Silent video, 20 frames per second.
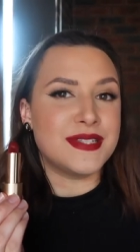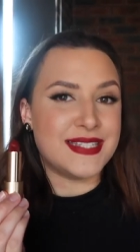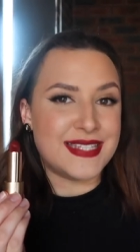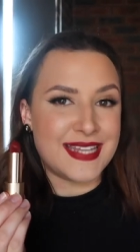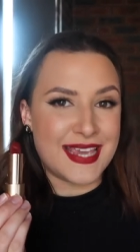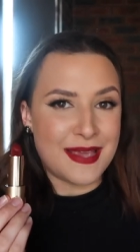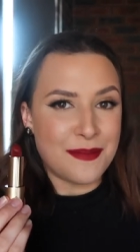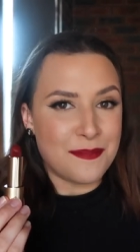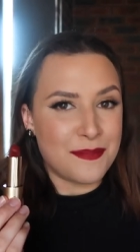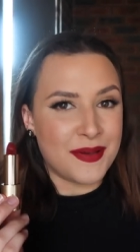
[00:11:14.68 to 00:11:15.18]

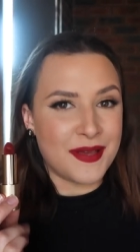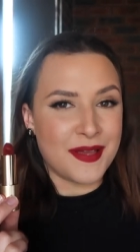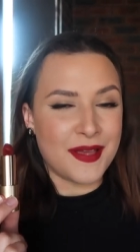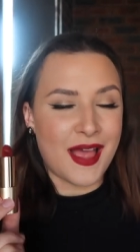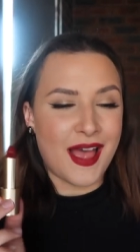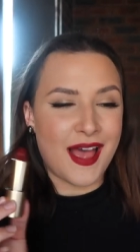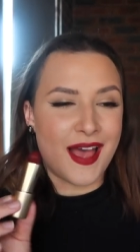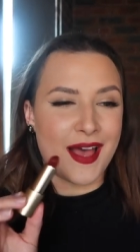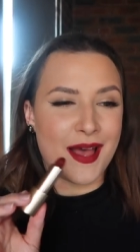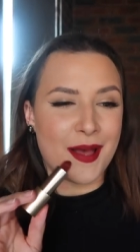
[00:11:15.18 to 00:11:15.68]
deep,
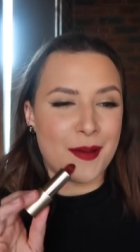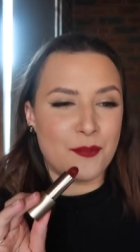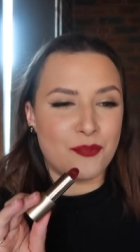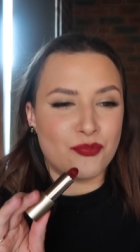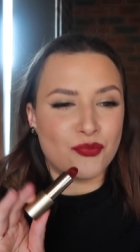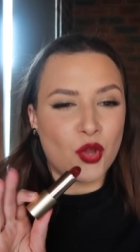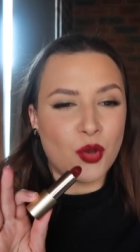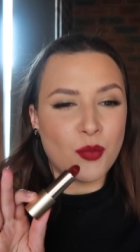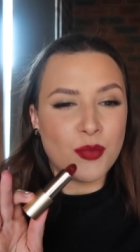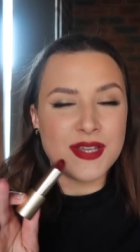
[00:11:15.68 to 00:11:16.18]

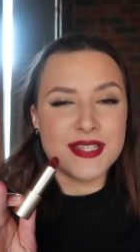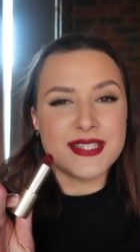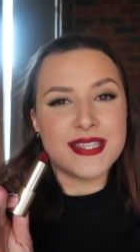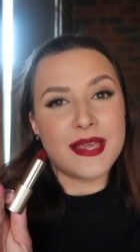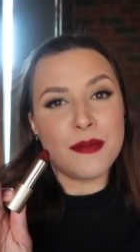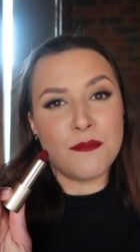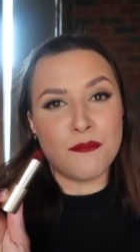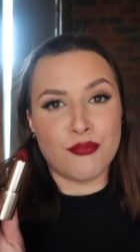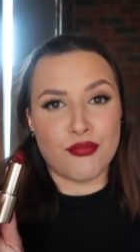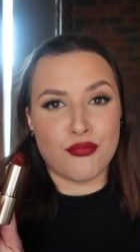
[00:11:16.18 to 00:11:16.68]
almost
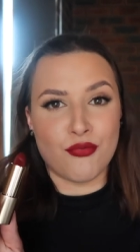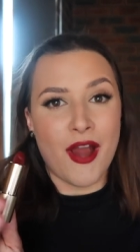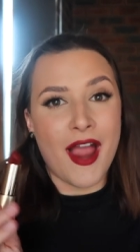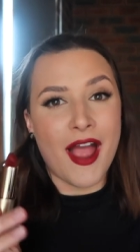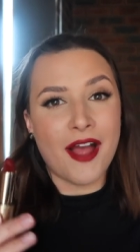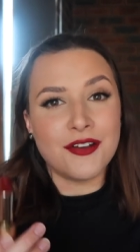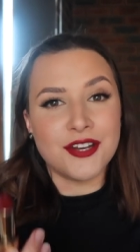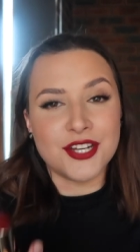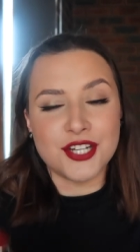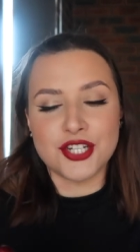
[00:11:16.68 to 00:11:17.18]
like
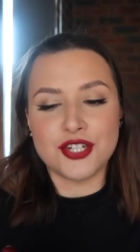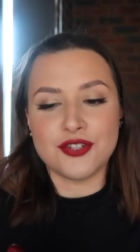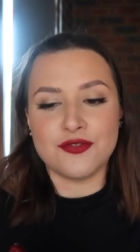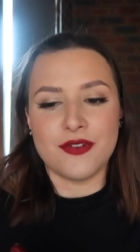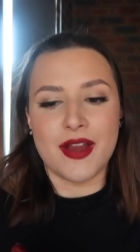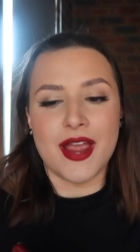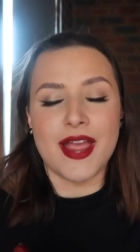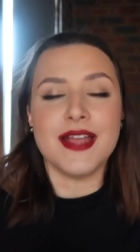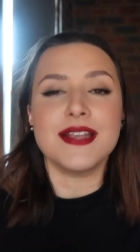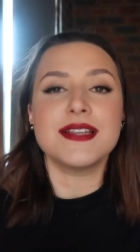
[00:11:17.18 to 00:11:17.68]
brownish
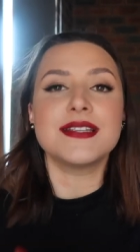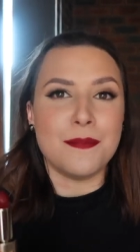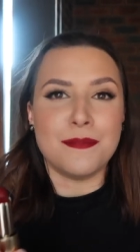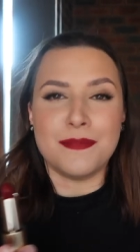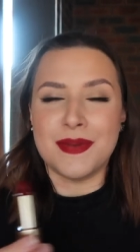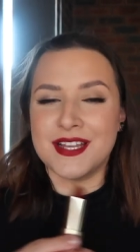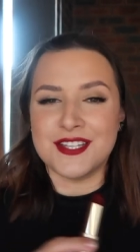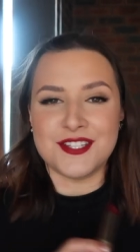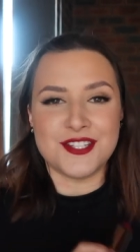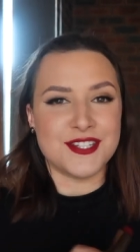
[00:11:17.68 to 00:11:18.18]
red,
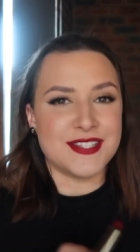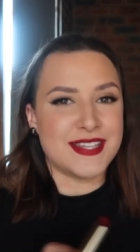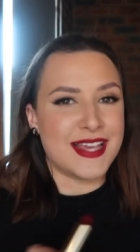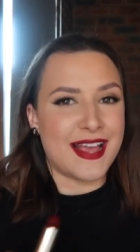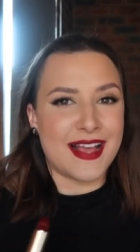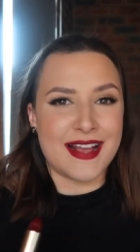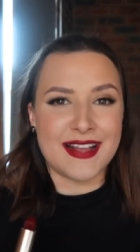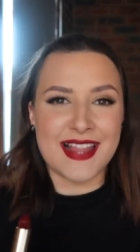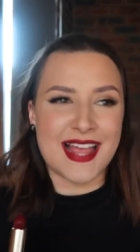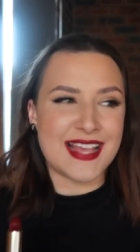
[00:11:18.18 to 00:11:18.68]
but it's just
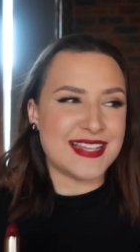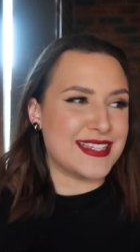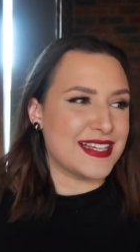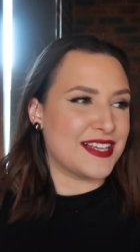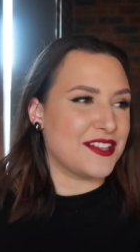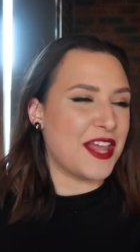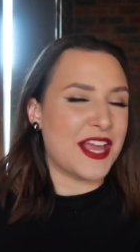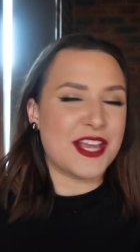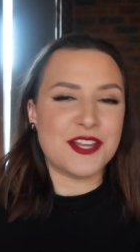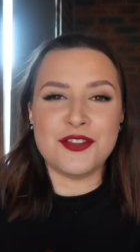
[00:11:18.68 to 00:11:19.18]
like a
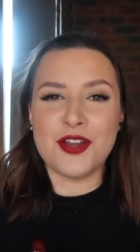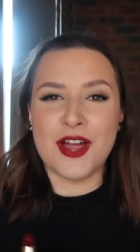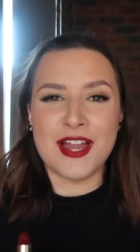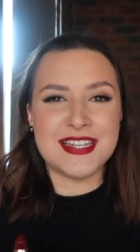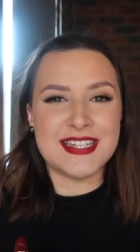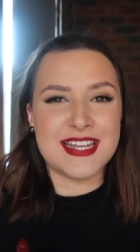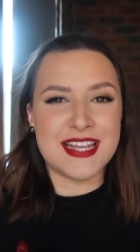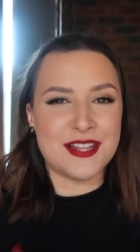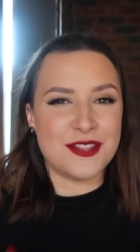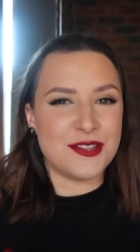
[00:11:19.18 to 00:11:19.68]
classic like
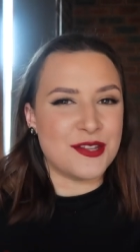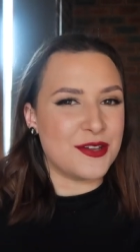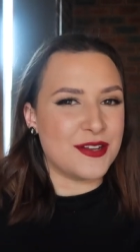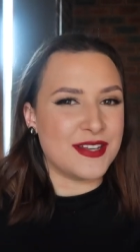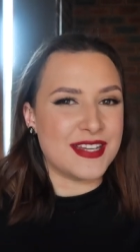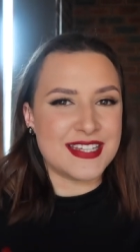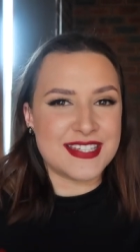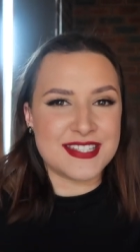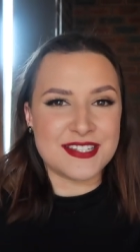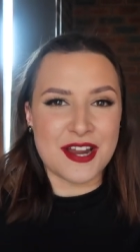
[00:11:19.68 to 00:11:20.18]

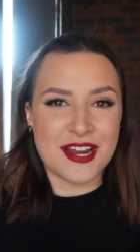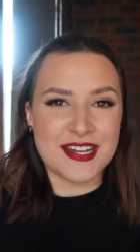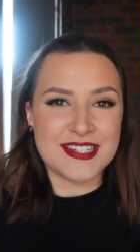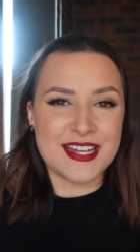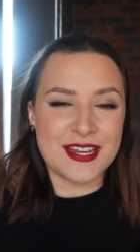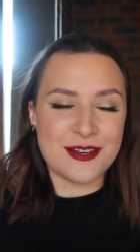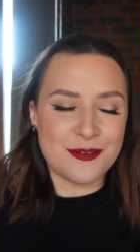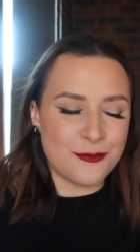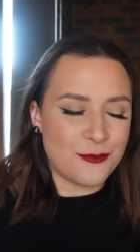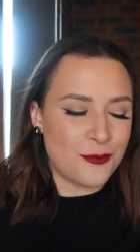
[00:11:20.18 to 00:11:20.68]
1930s,
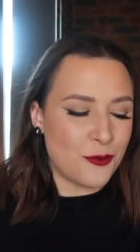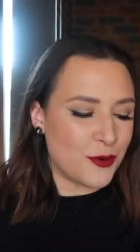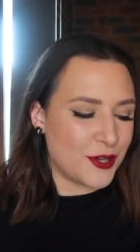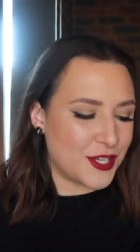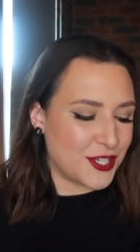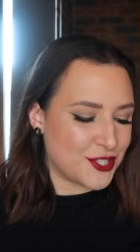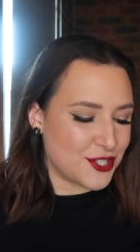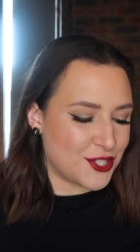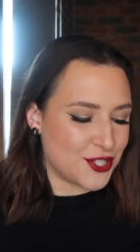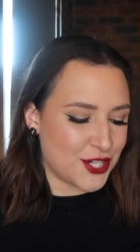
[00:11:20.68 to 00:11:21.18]

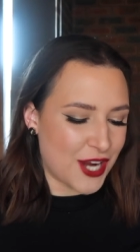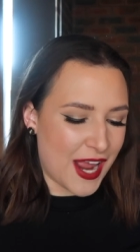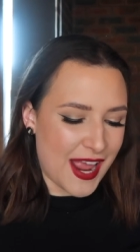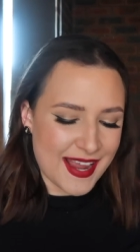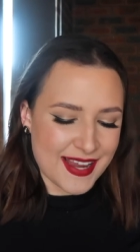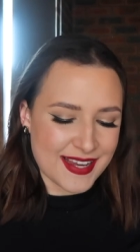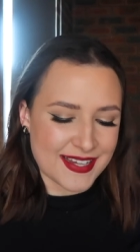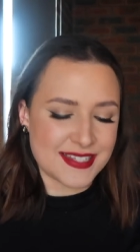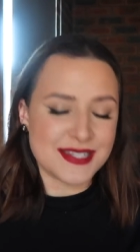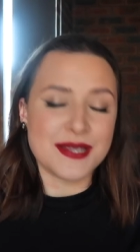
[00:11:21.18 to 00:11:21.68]
1940s
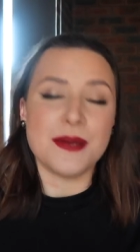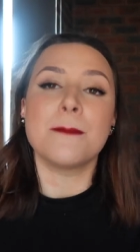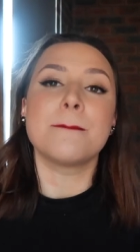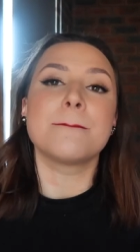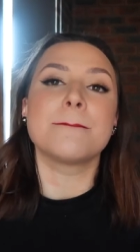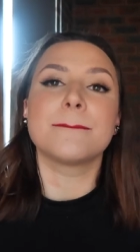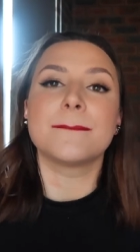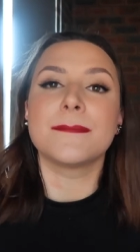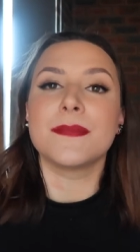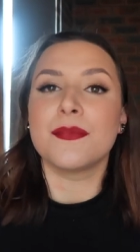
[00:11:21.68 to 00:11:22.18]
shade.
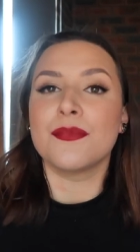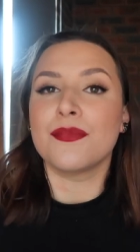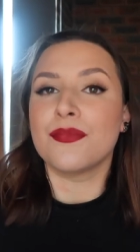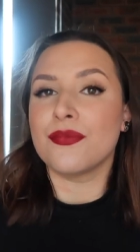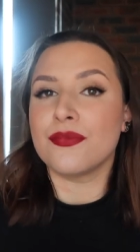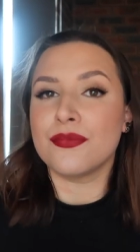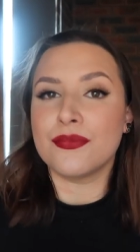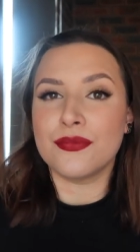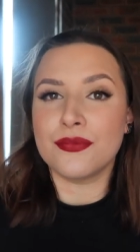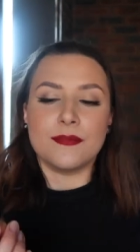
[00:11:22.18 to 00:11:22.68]

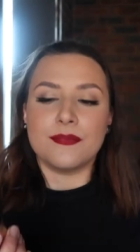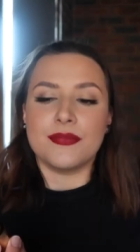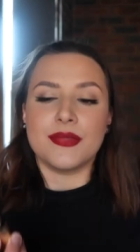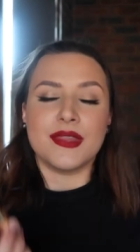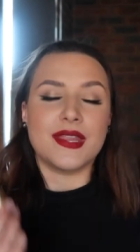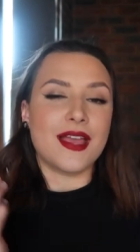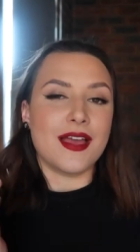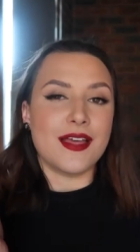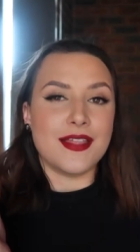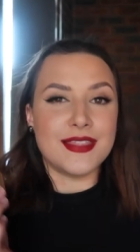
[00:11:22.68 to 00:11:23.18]

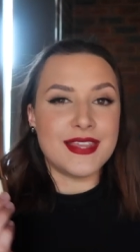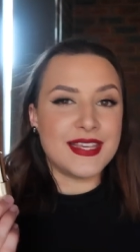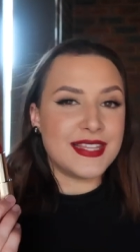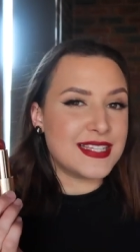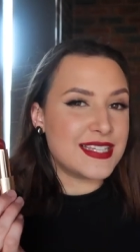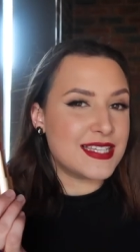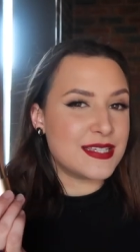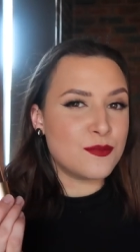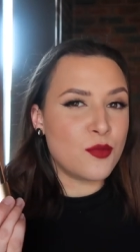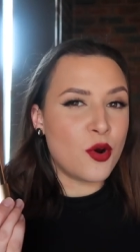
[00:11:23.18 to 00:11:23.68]
I think
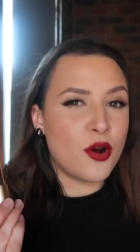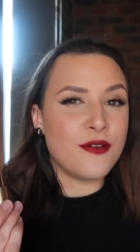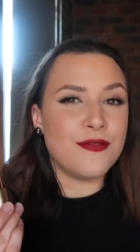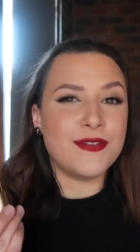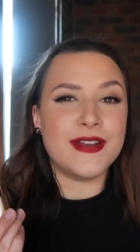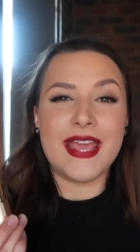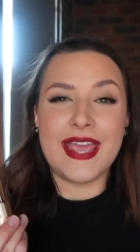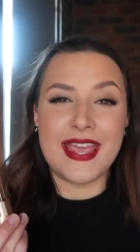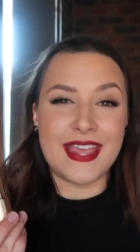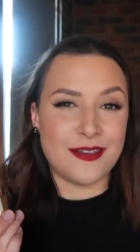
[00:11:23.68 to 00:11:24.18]
this is more of
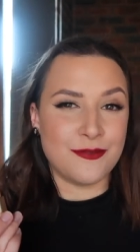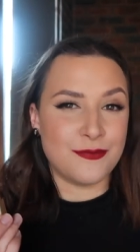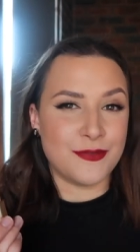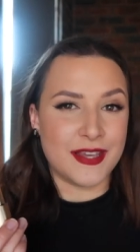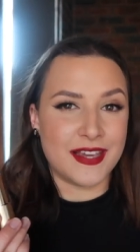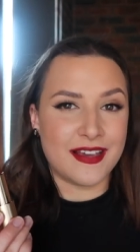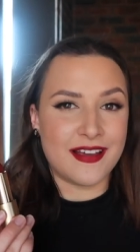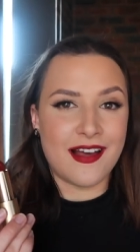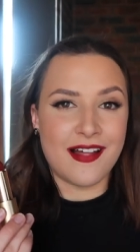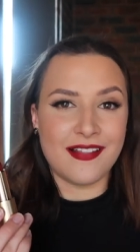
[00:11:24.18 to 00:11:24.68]
an
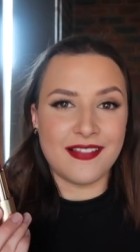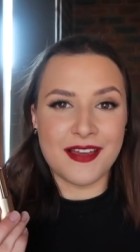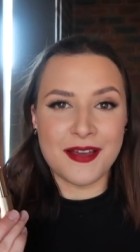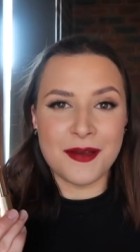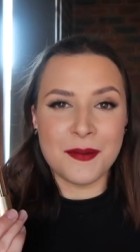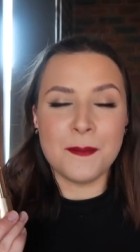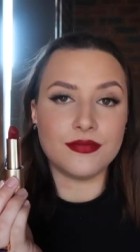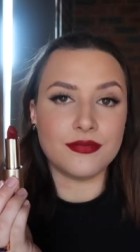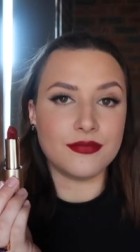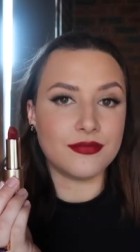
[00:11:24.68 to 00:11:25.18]
evening color.